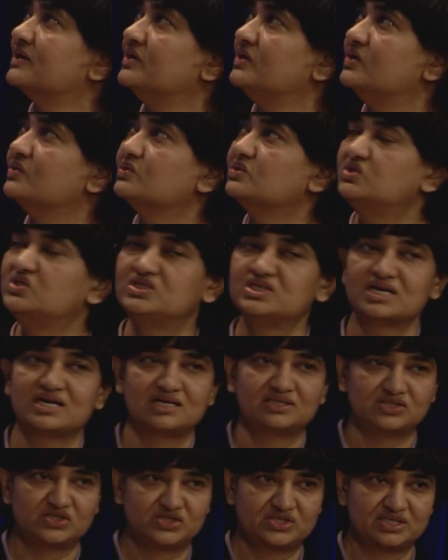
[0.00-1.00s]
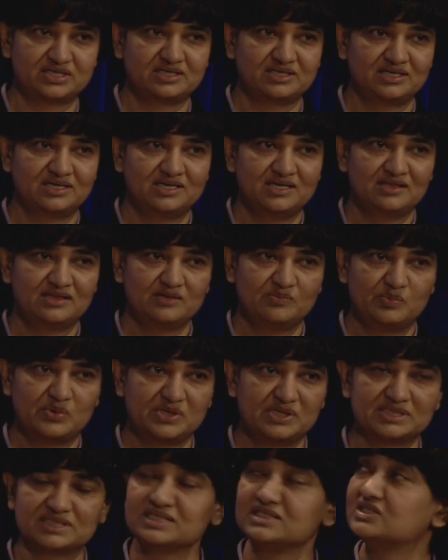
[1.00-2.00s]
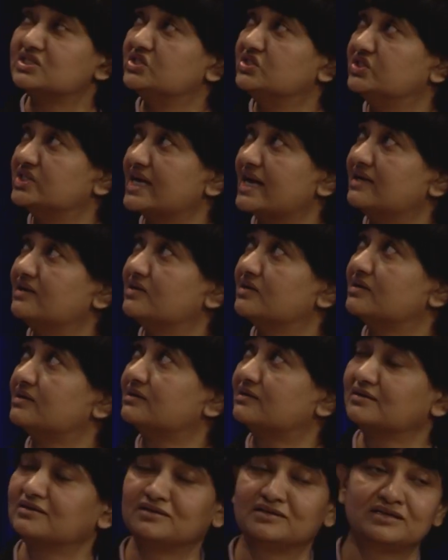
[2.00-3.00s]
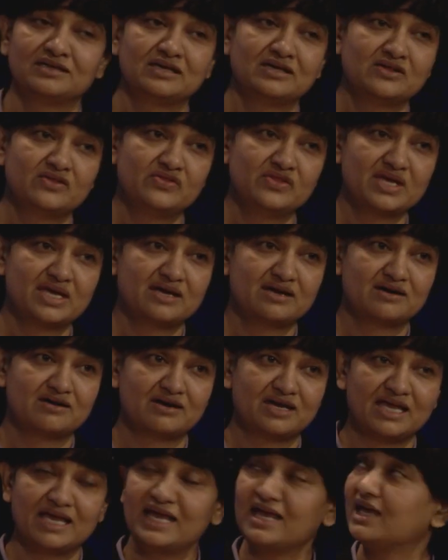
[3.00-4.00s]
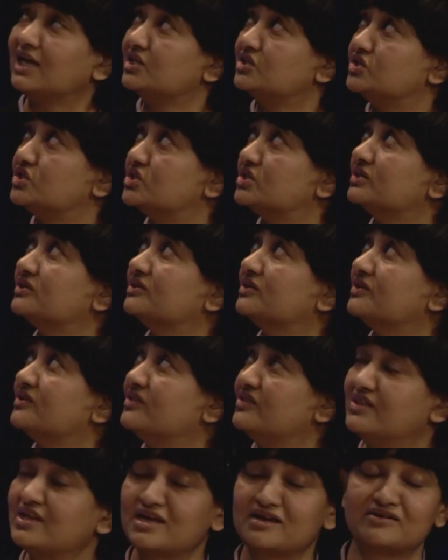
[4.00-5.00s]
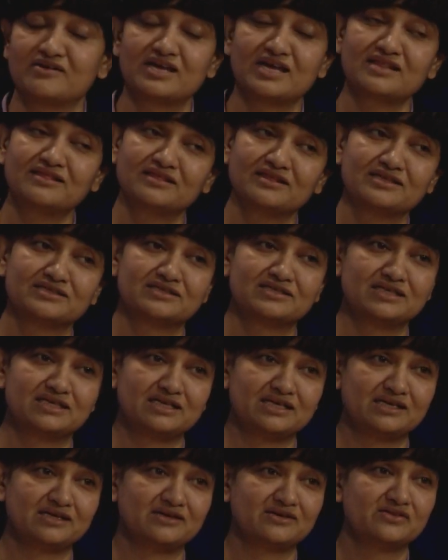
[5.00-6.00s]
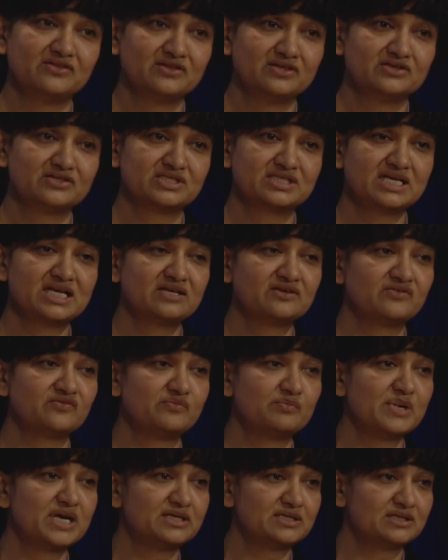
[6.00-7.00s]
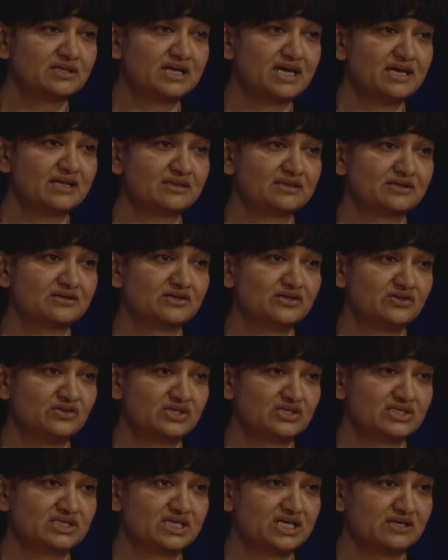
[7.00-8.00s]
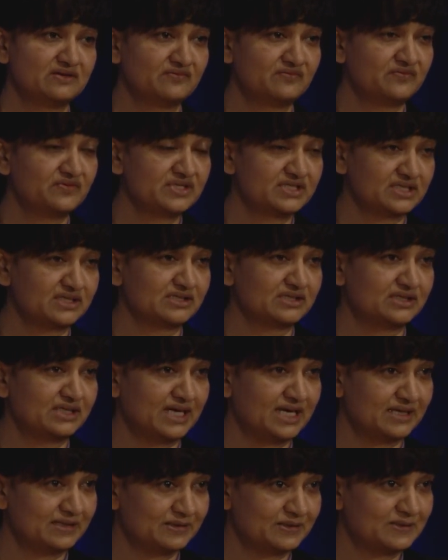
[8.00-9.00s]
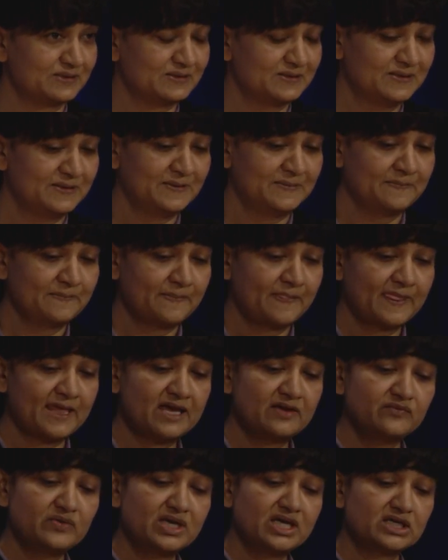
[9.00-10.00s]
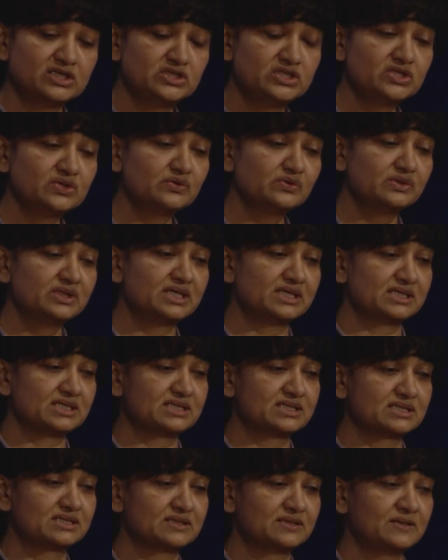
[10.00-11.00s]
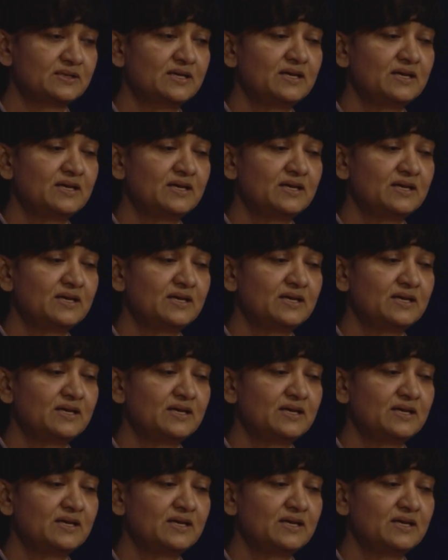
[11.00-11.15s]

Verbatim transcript: you judged the person's gender, their age, their ethnicity, their state of mental health, their state of physical health. And we can do this